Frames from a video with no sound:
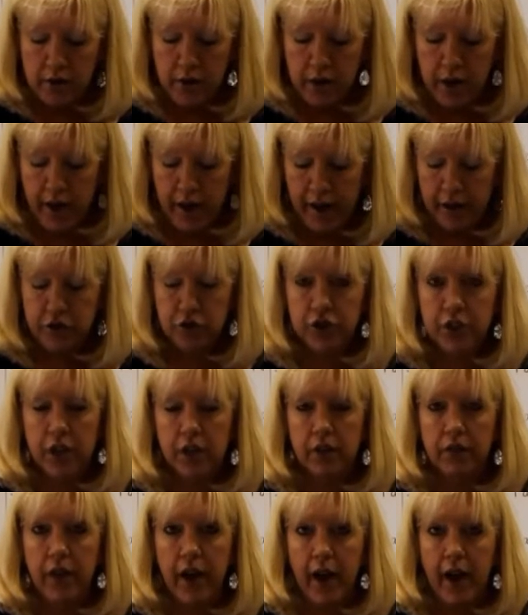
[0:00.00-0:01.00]
An
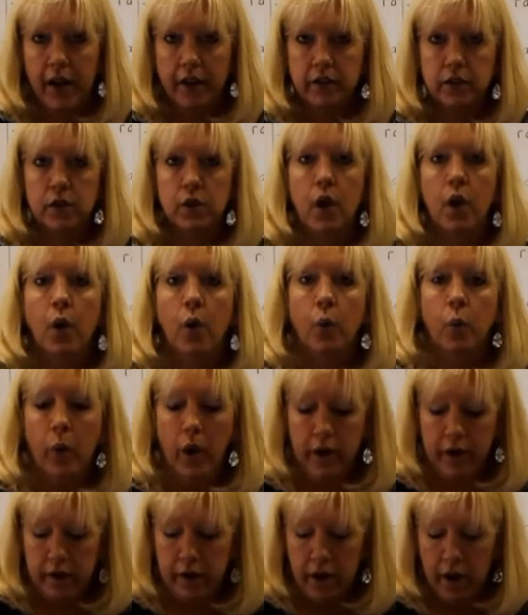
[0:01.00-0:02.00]
adjective asks
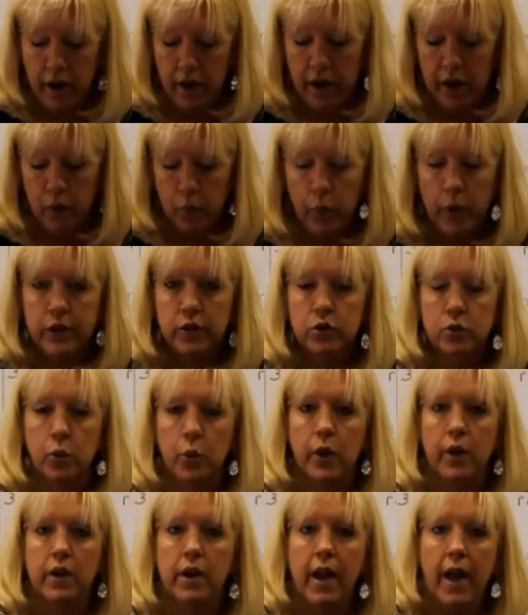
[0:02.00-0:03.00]
what kind, which
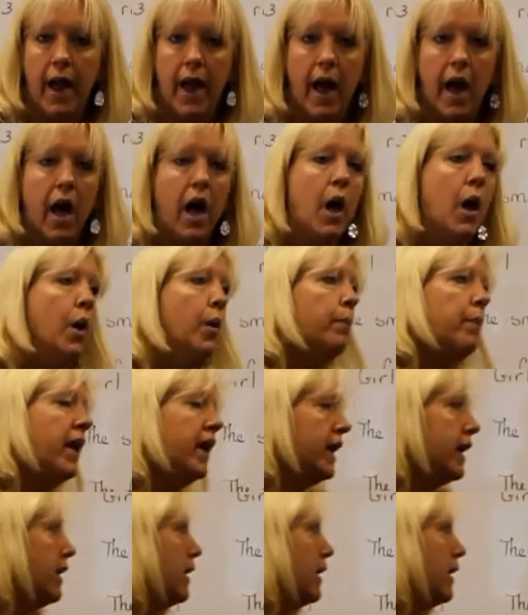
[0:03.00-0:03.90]
one, how many.